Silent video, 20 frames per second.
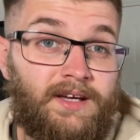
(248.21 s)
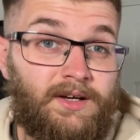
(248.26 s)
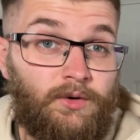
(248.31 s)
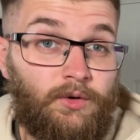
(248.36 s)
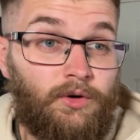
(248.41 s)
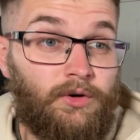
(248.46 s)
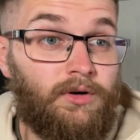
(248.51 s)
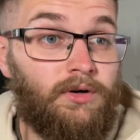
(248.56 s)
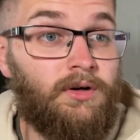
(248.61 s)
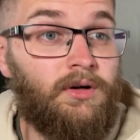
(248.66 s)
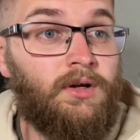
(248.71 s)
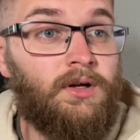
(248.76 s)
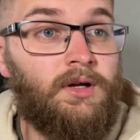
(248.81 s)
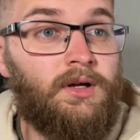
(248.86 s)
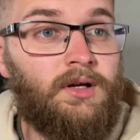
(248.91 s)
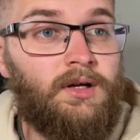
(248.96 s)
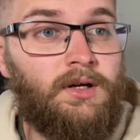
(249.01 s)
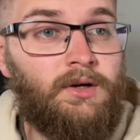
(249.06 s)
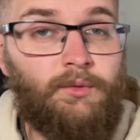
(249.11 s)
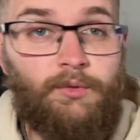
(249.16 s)
Or
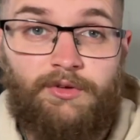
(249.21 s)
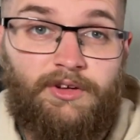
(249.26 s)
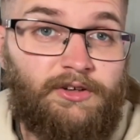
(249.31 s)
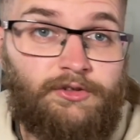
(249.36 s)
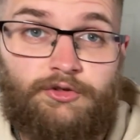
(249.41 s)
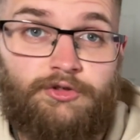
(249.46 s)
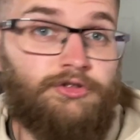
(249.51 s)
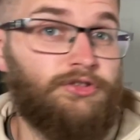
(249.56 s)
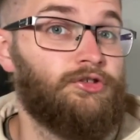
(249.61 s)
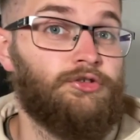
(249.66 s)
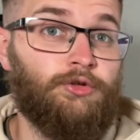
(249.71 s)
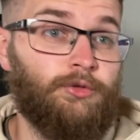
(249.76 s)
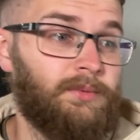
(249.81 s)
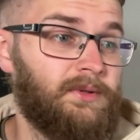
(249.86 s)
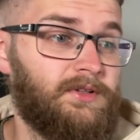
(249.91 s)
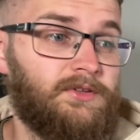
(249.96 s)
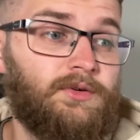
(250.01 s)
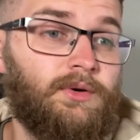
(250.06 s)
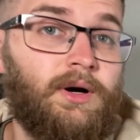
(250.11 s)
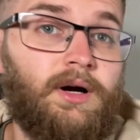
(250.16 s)
was I just scrubbing
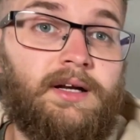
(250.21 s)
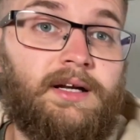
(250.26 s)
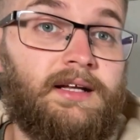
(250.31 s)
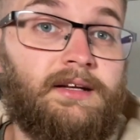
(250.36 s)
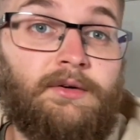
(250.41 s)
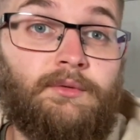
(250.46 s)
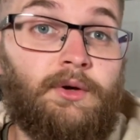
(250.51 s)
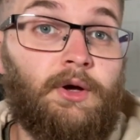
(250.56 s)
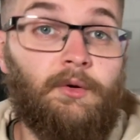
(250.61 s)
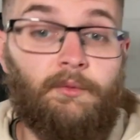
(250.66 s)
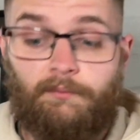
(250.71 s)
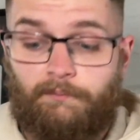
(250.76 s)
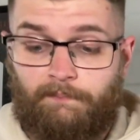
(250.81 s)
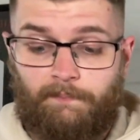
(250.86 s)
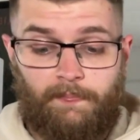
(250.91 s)
too hard? I don't know.